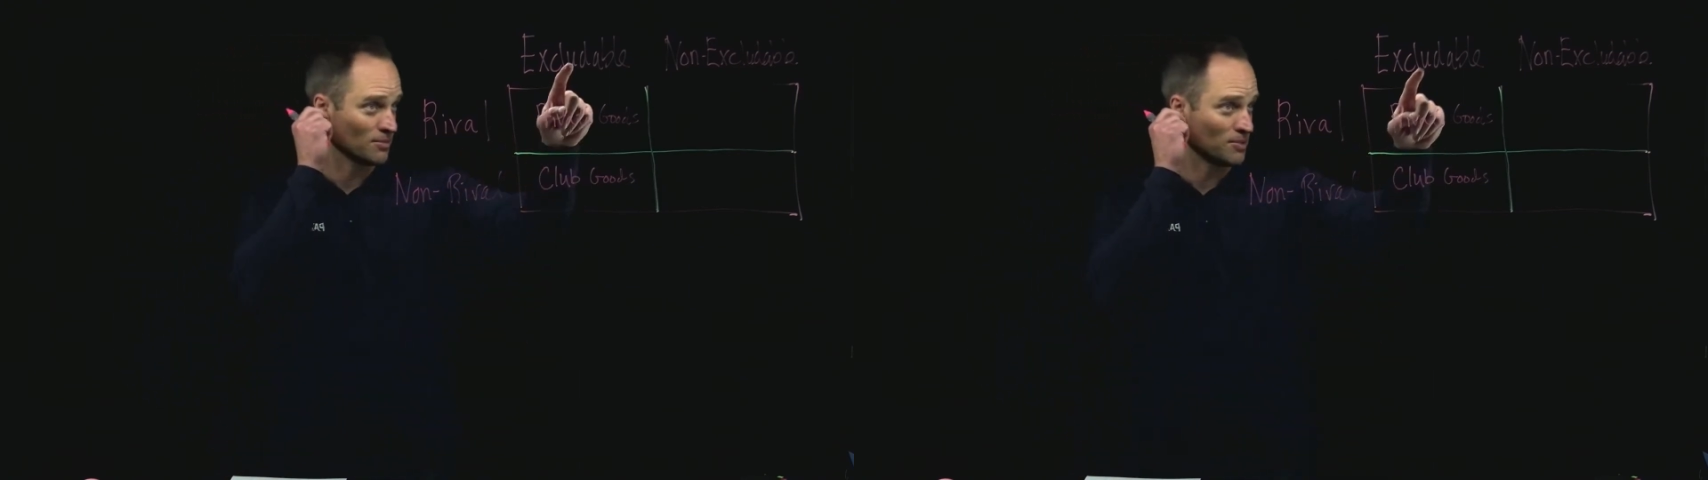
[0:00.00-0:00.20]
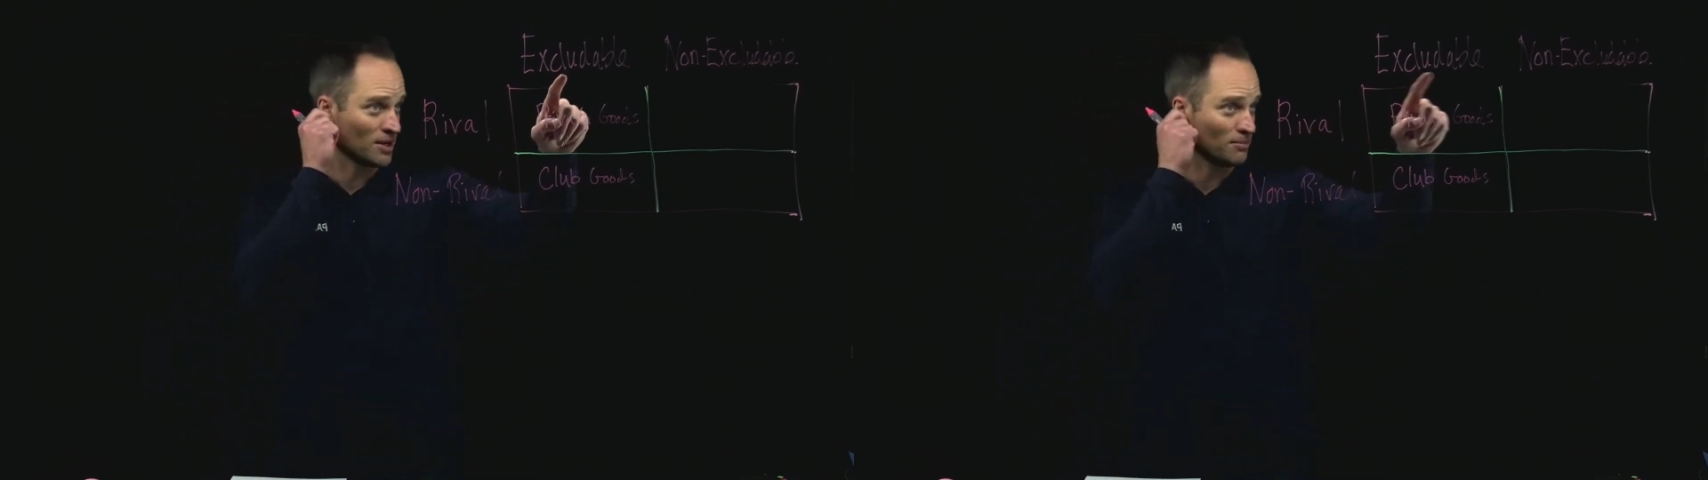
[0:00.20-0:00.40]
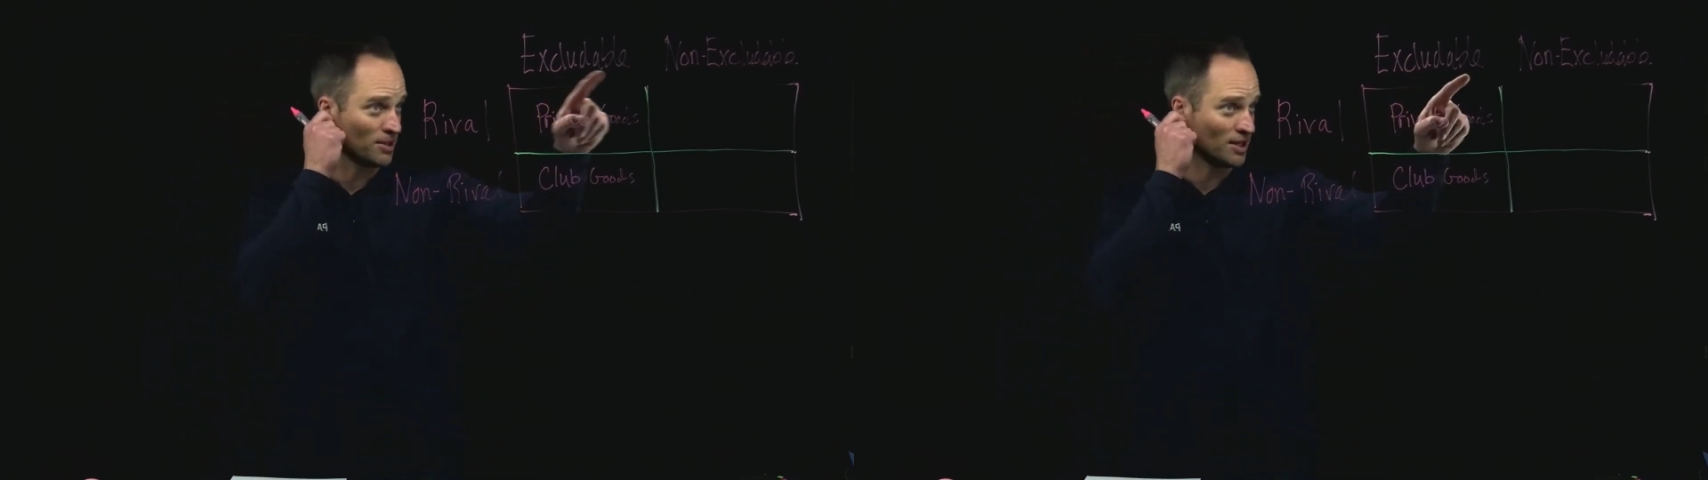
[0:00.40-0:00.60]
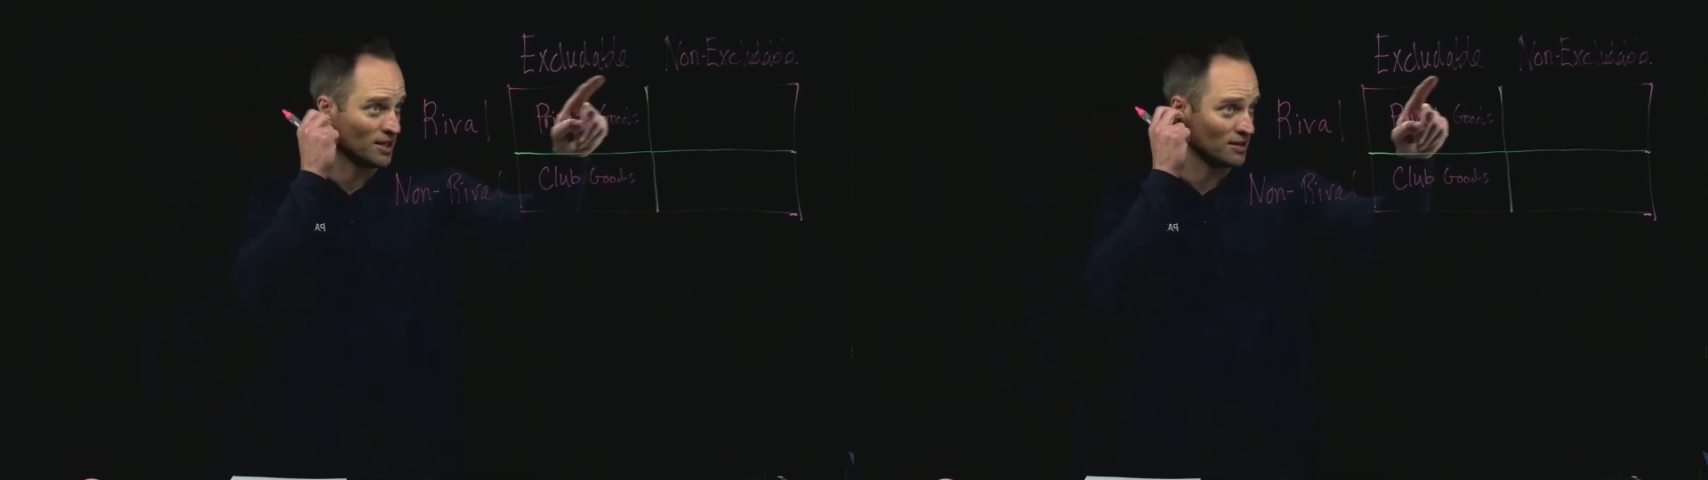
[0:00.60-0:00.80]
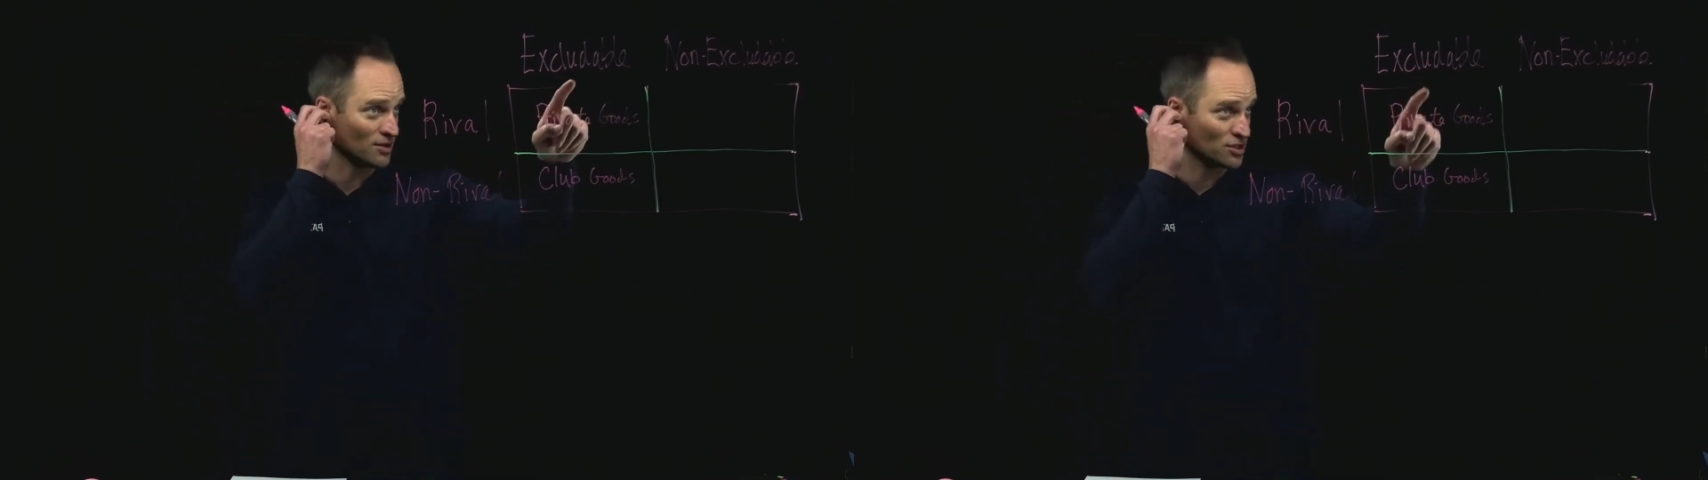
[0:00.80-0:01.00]
ability
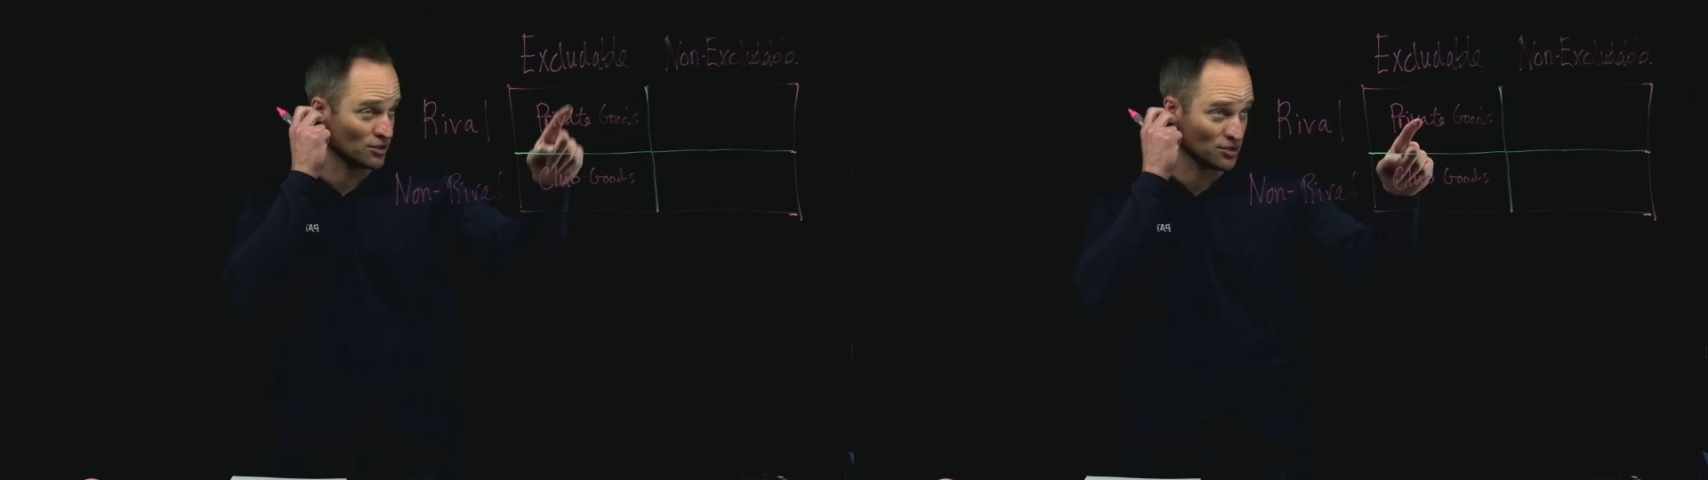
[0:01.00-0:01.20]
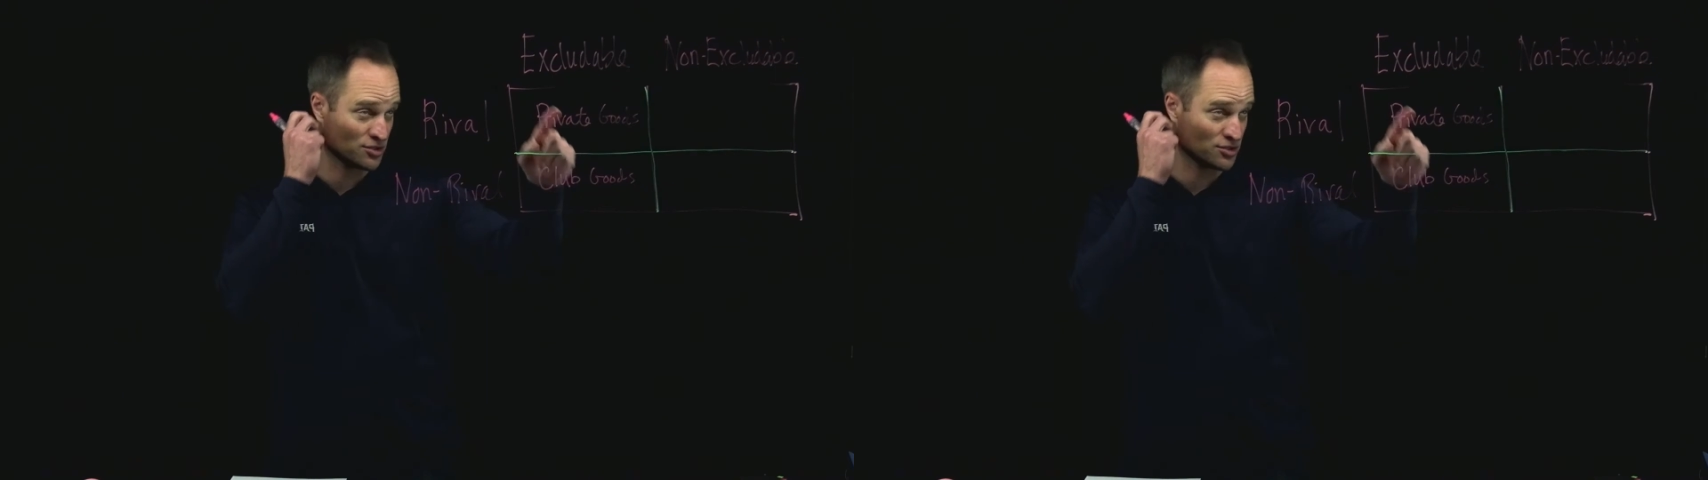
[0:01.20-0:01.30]
to exclude.